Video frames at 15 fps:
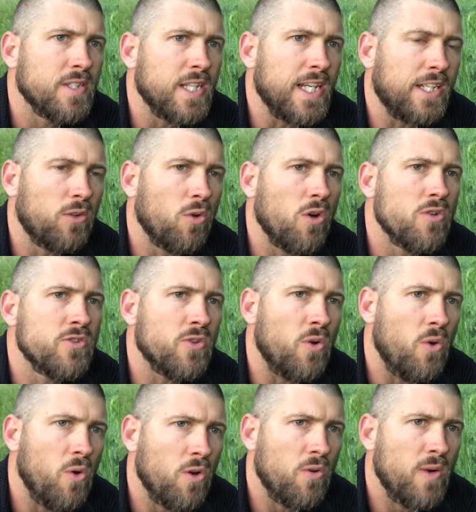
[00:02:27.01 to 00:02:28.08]
It grows
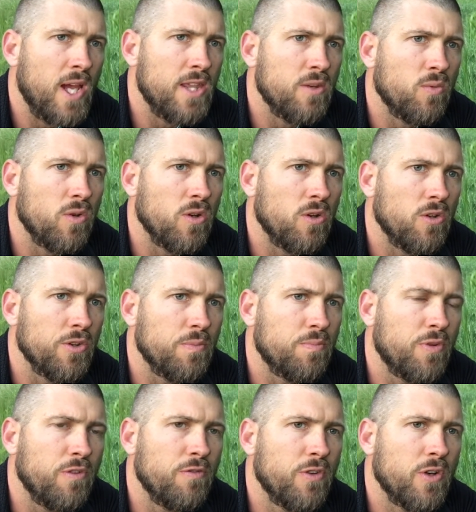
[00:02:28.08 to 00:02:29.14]
all around the world,
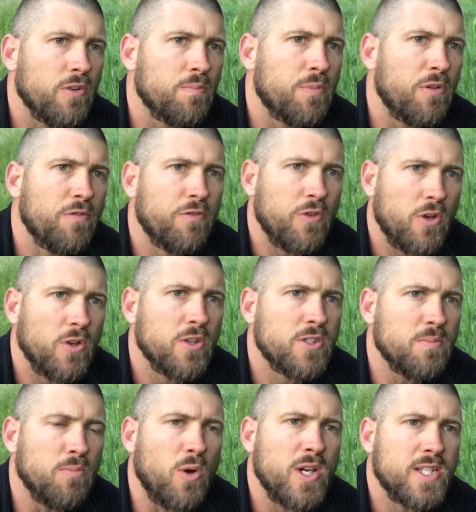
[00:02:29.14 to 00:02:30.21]
prefers
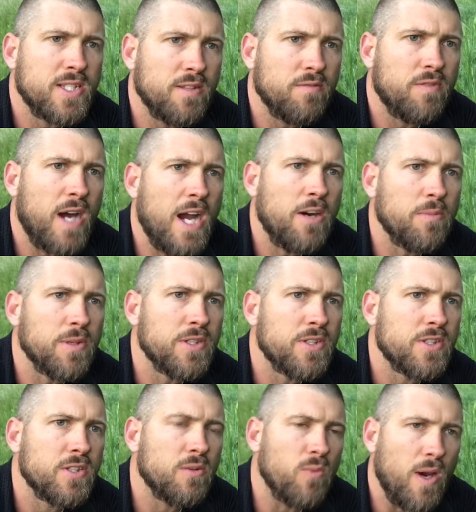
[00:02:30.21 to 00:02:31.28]
moist
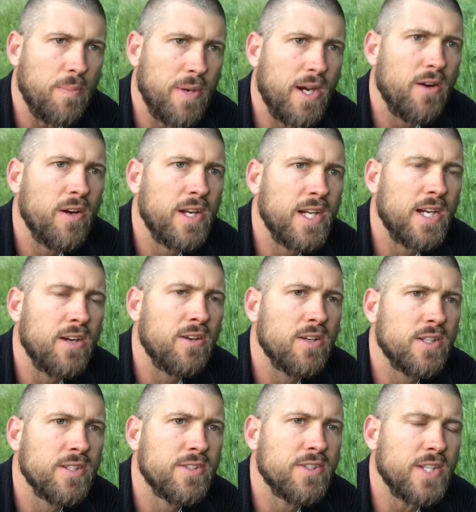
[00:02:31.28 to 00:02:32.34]
environments, riparian
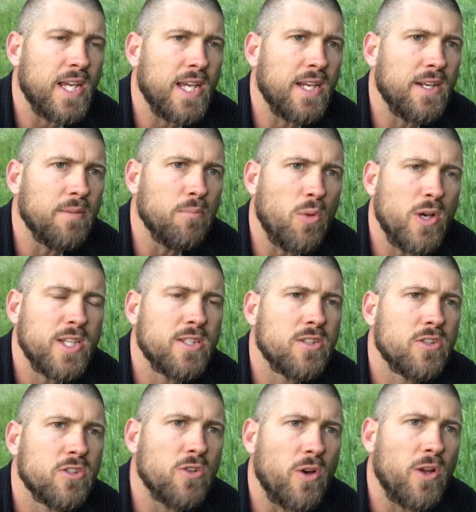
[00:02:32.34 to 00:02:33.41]
areas, and moist
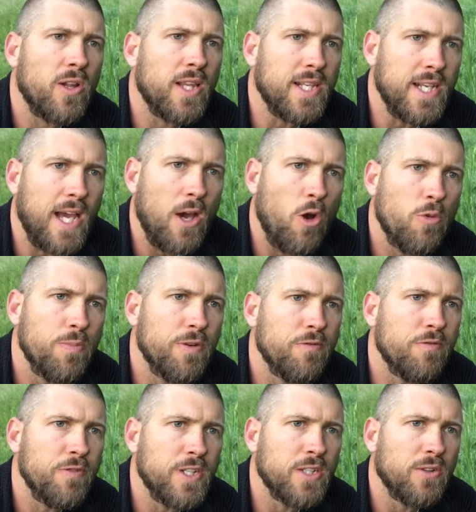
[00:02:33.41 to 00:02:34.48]
soil in open
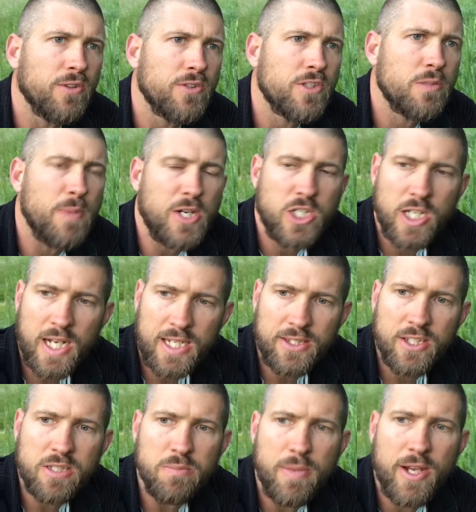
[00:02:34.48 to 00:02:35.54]
fields, especially like
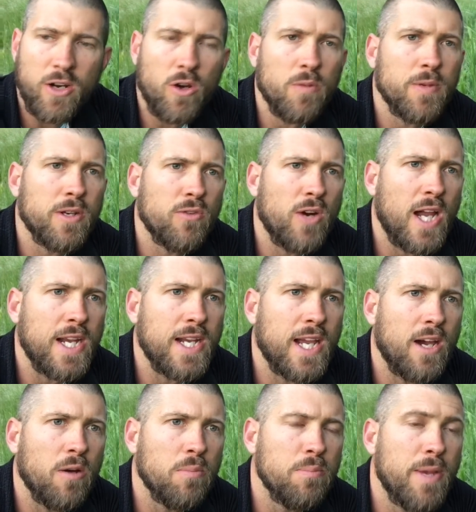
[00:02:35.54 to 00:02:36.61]
this meadow I'm in right
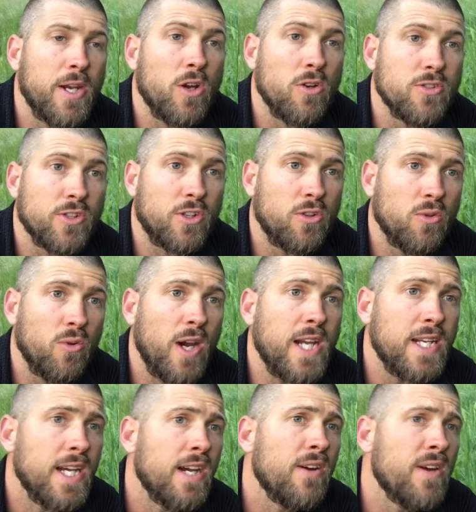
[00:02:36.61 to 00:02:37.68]
now. Meadow is a great
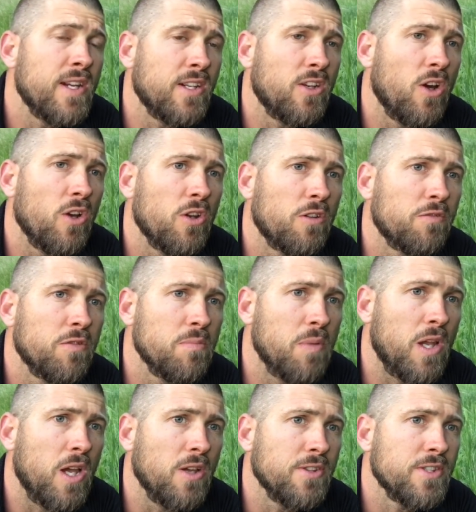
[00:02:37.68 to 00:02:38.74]
area to go look for
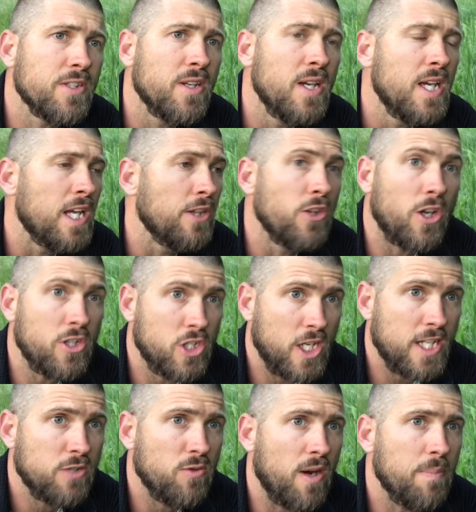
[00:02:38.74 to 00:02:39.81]
plants, not
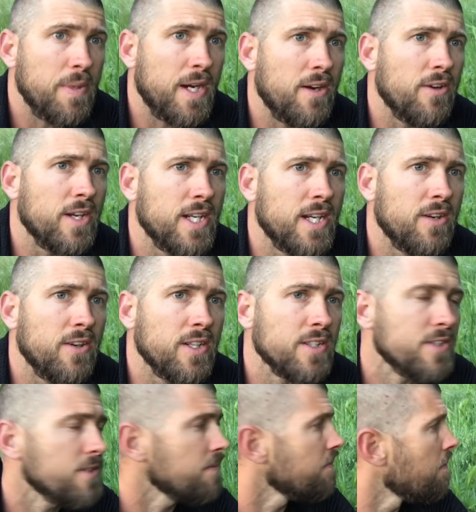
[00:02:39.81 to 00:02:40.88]
just riparian areas.